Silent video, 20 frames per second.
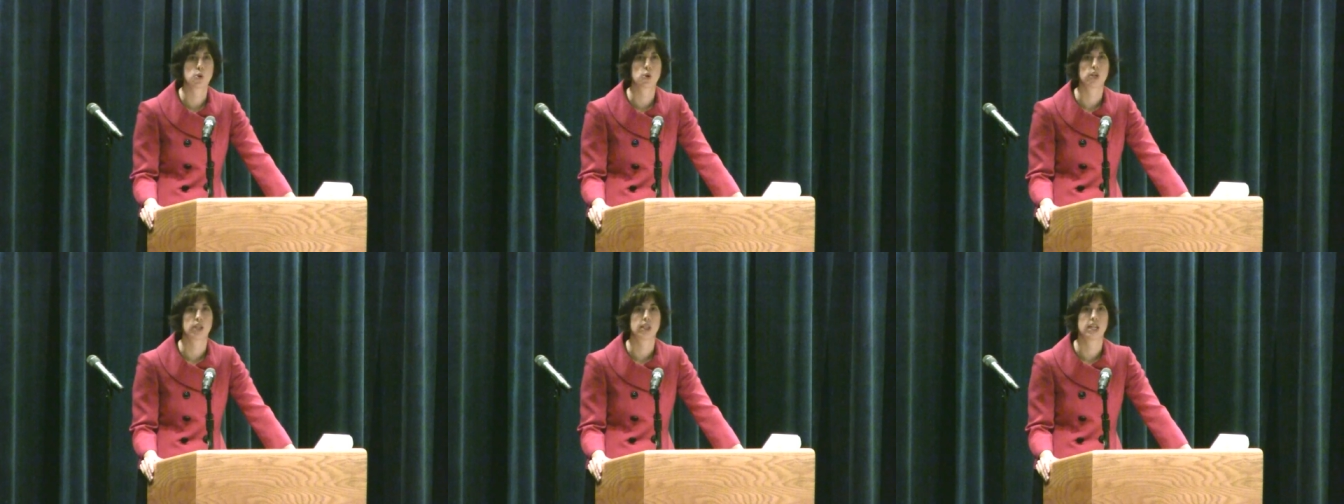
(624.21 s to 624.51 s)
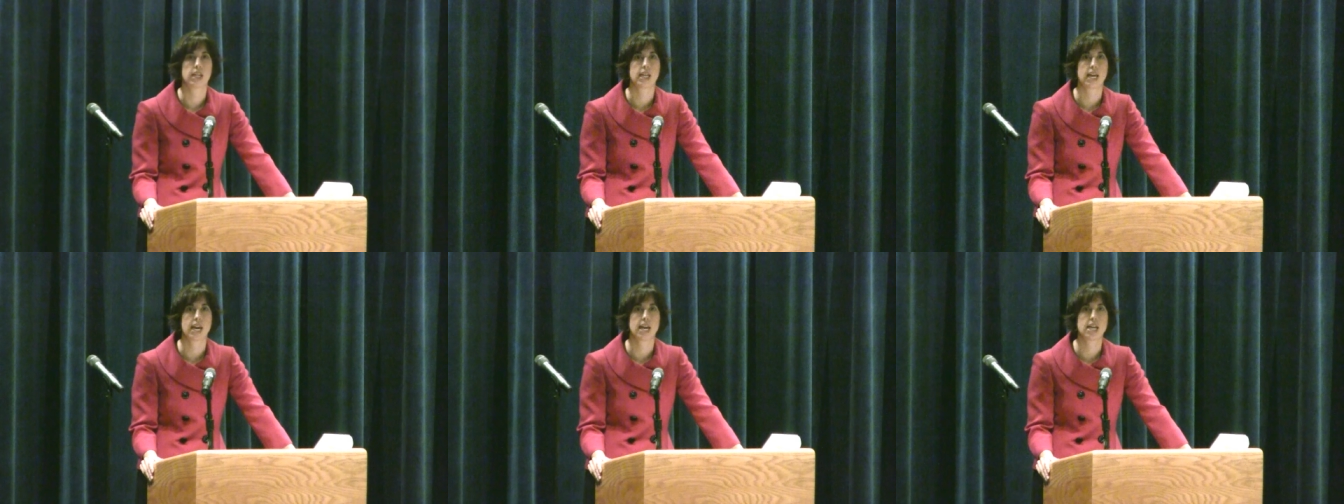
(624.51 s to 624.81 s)
Court
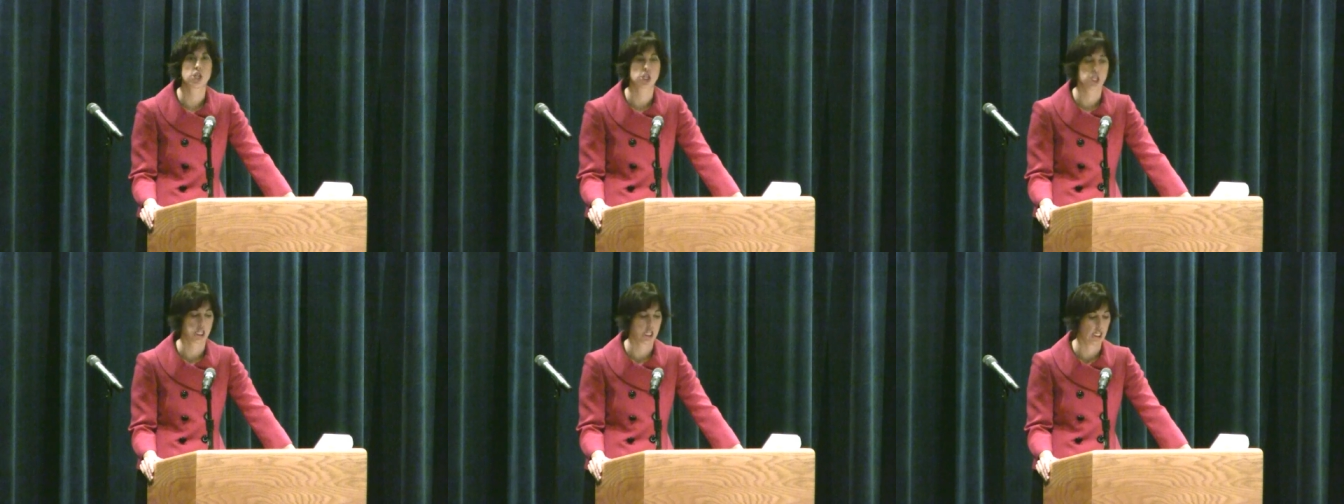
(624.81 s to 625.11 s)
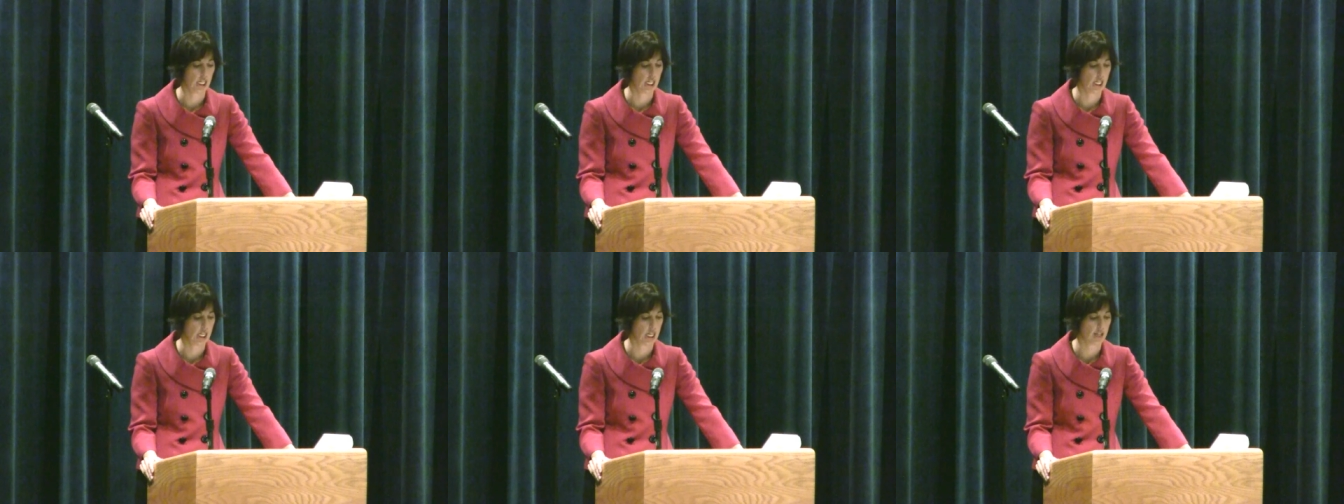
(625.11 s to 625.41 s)
Litigation
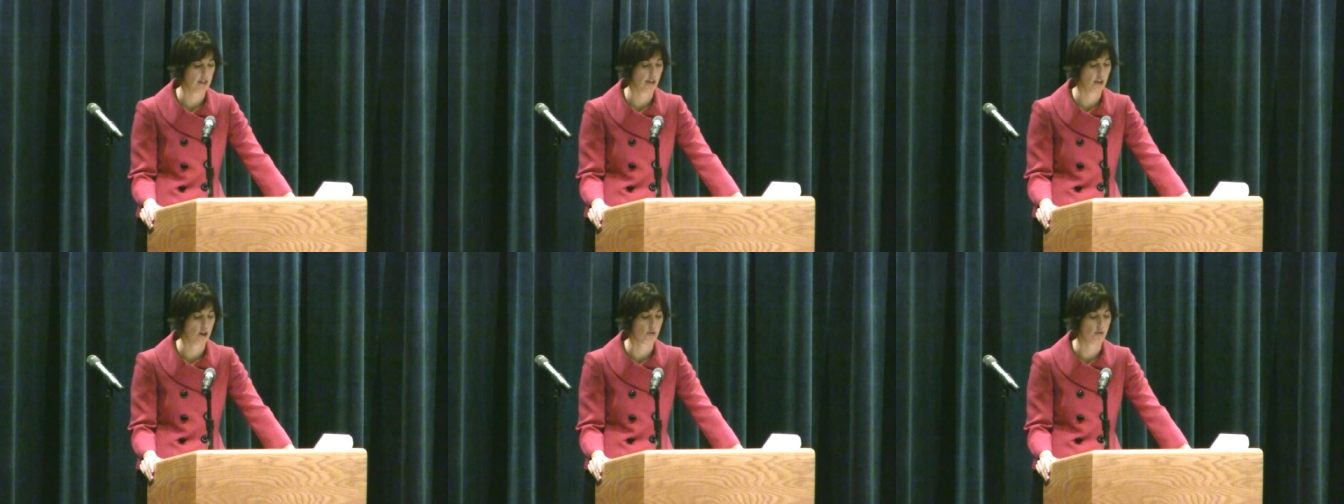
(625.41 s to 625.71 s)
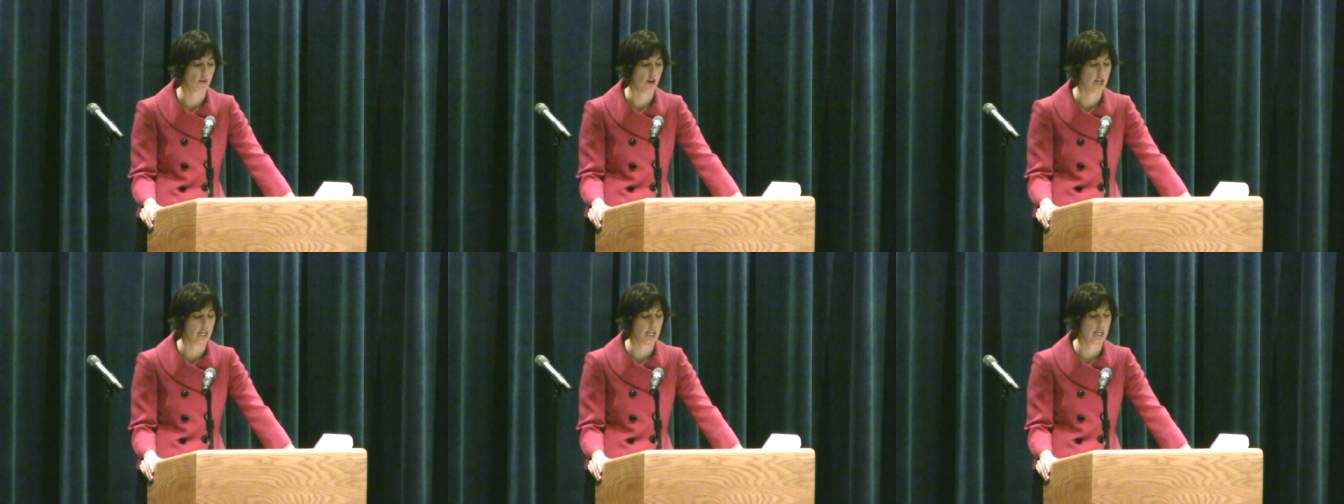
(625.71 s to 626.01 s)
Clinic that
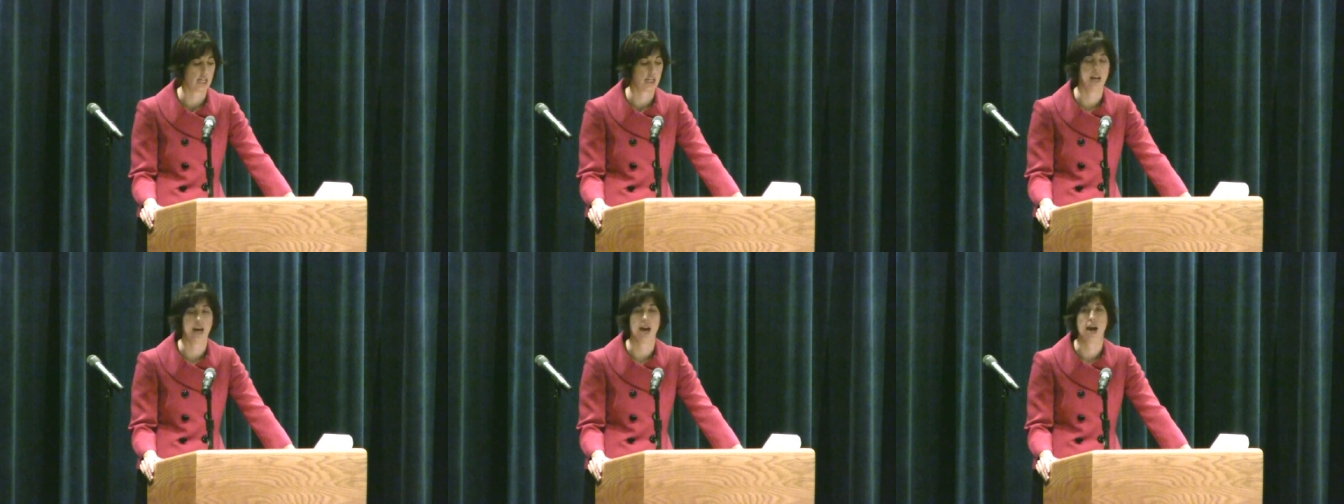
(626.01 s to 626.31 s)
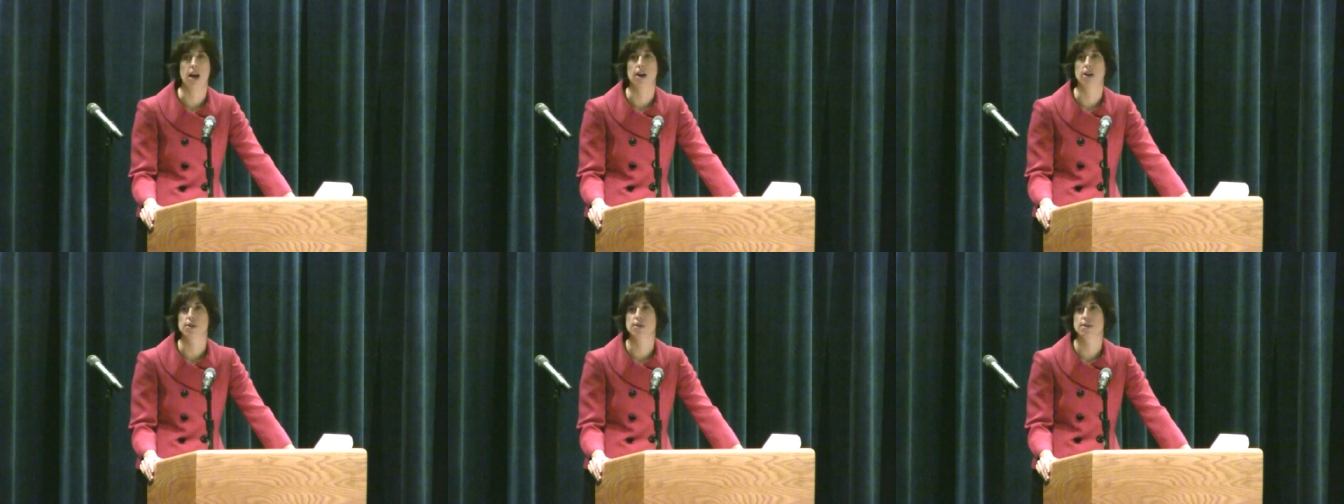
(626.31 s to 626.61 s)
are run
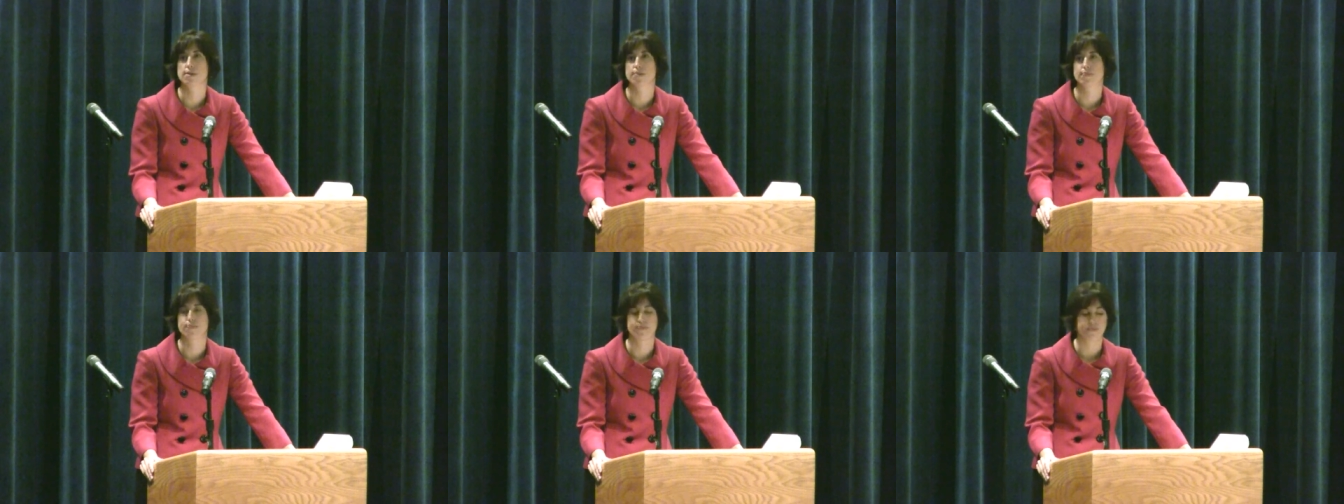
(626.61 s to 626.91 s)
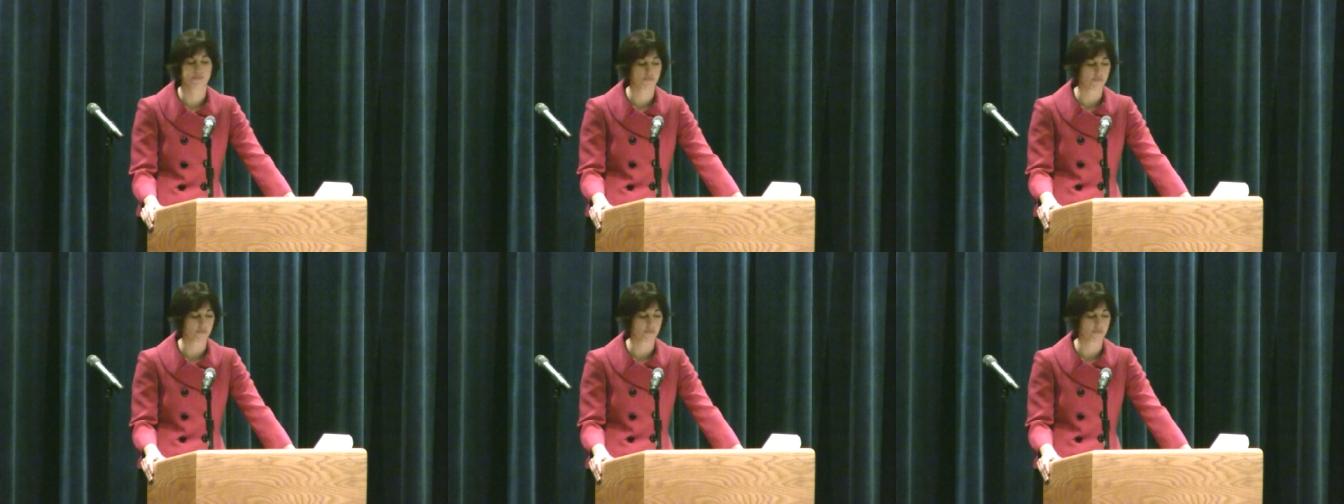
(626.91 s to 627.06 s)
in-house.